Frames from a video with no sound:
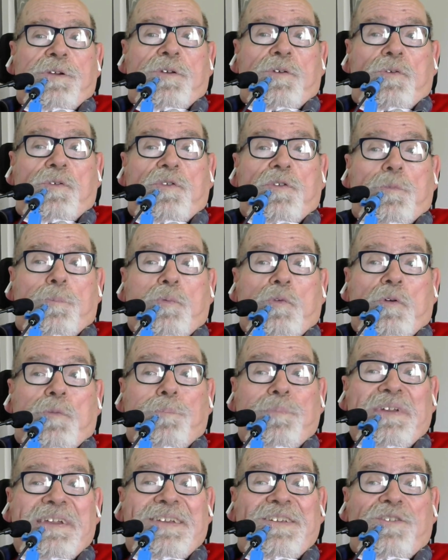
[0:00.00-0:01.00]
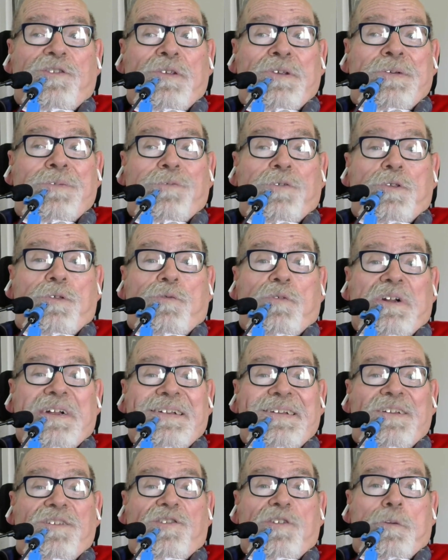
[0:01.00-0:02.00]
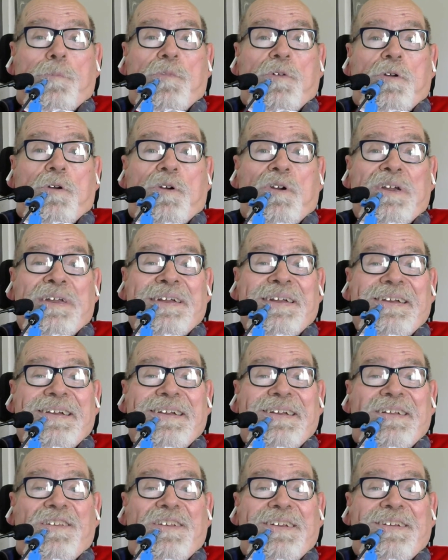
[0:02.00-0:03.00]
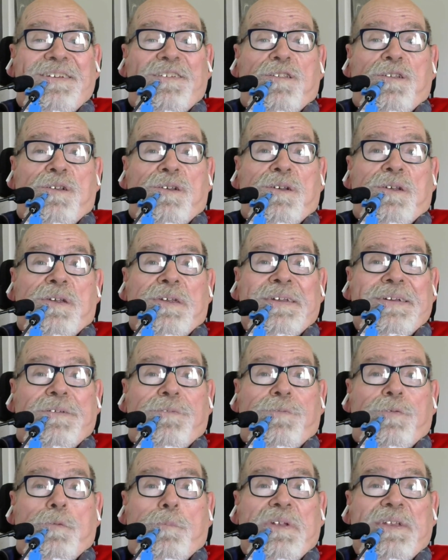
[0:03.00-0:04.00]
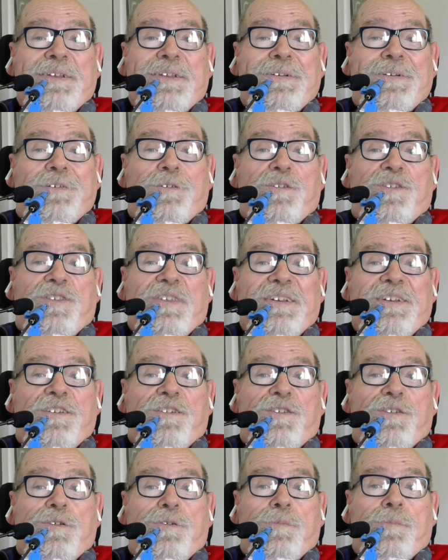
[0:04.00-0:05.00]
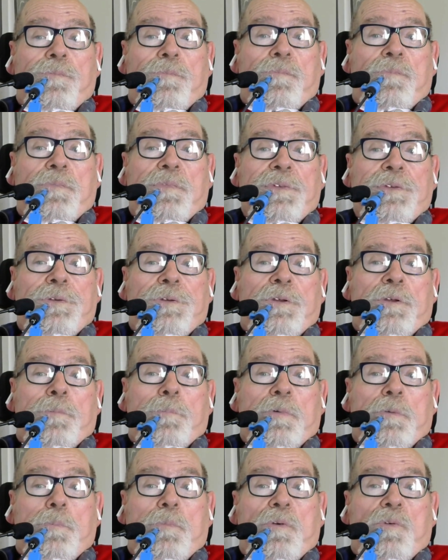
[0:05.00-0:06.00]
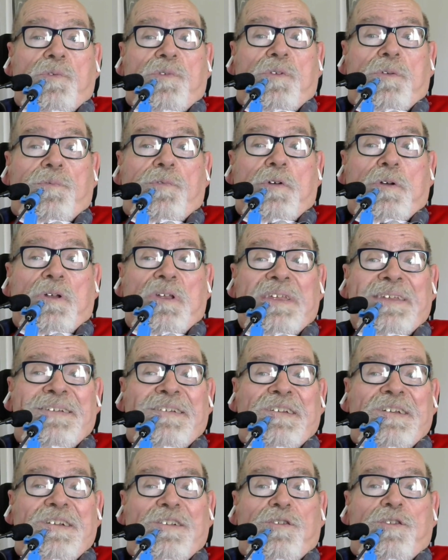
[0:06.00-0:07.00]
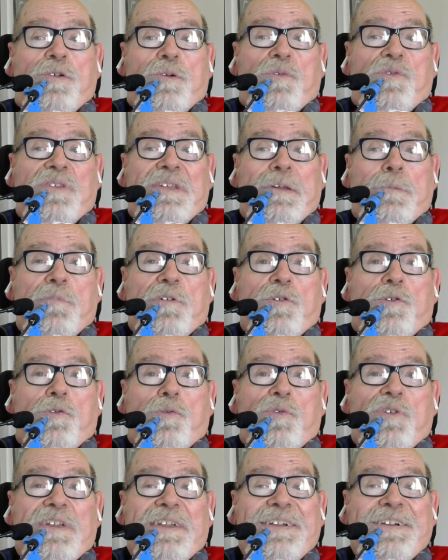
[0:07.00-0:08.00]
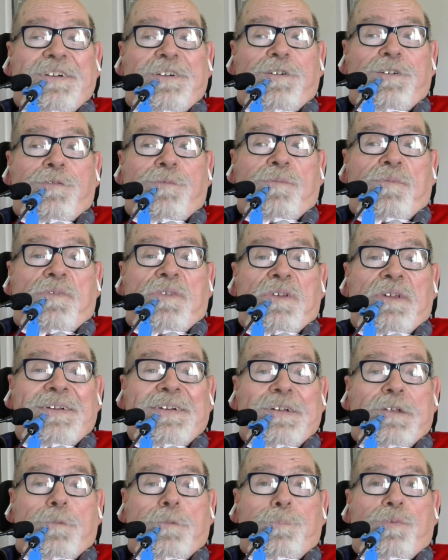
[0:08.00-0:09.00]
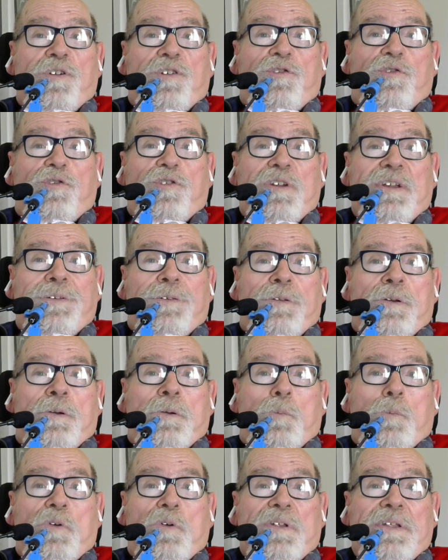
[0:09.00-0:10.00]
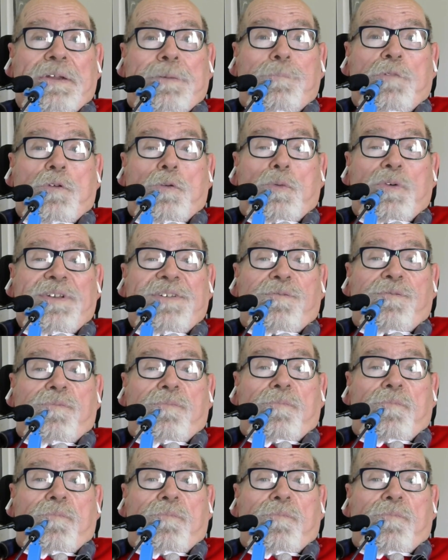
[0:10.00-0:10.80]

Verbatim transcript: Your support pays for the writing seminar I attend and for many other things. But most of all, it shows how much you care and appreciate what I'm doing.